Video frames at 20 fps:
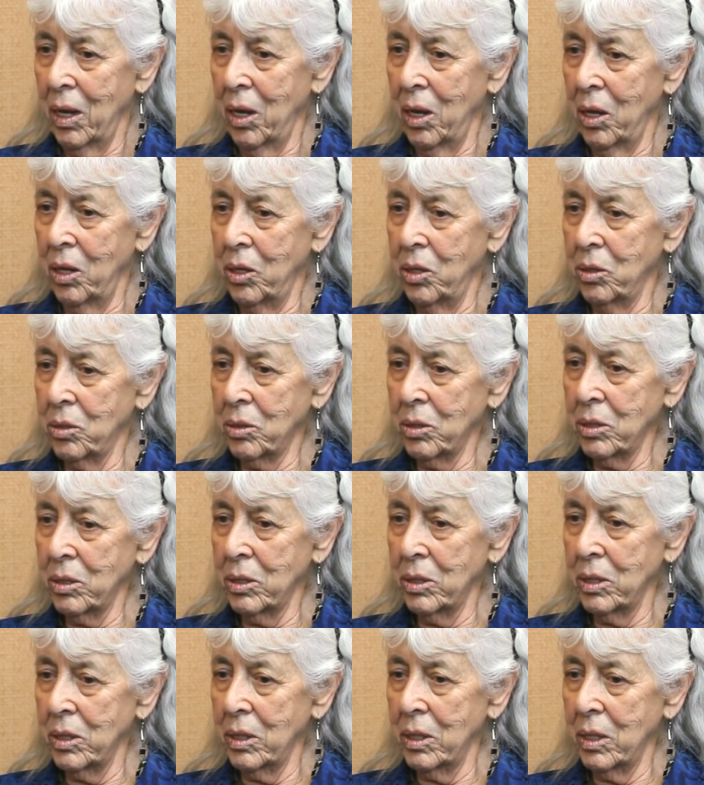
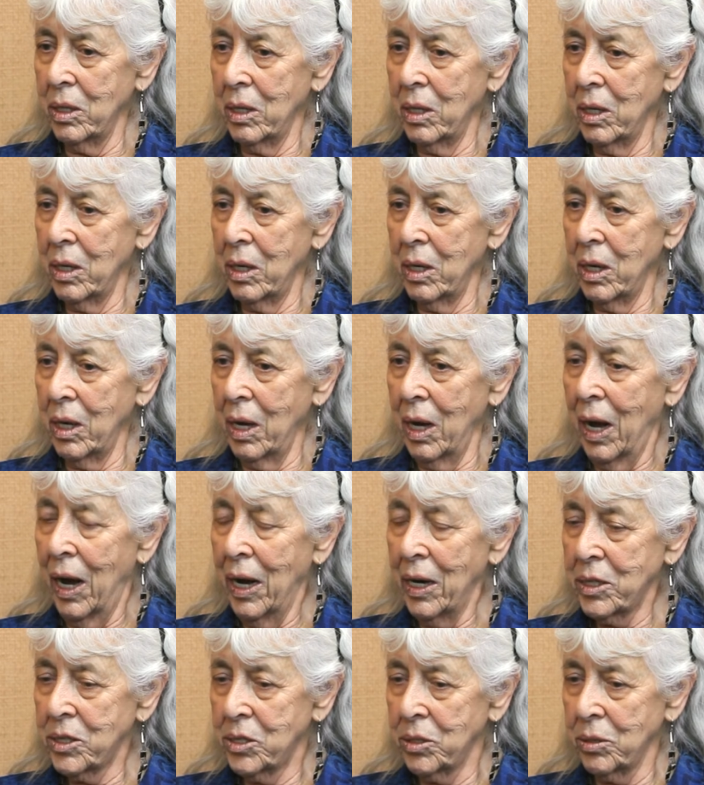you're
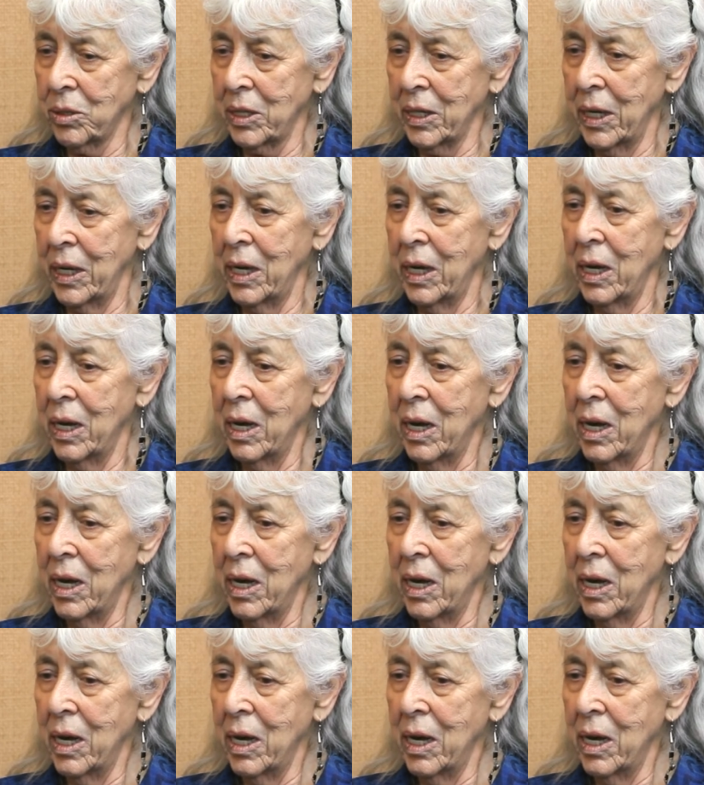actually